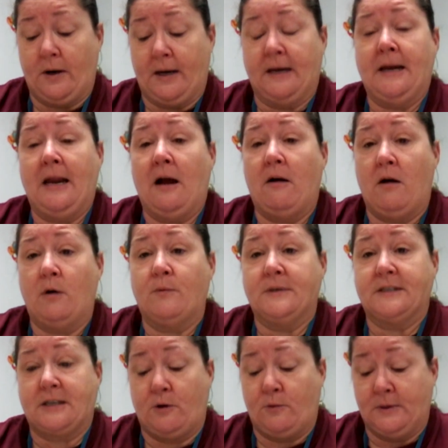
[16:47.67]
and now I
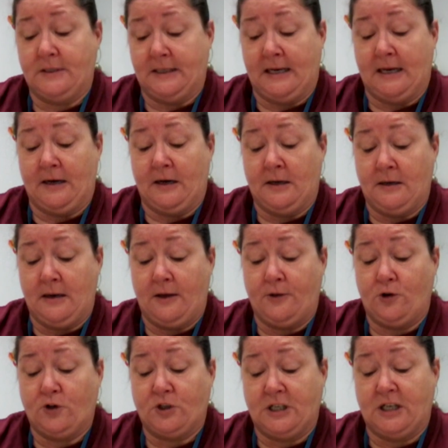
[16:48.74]
was going to get
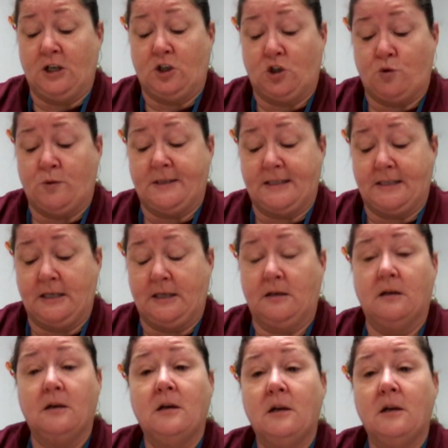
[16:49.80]
another tongue twisting.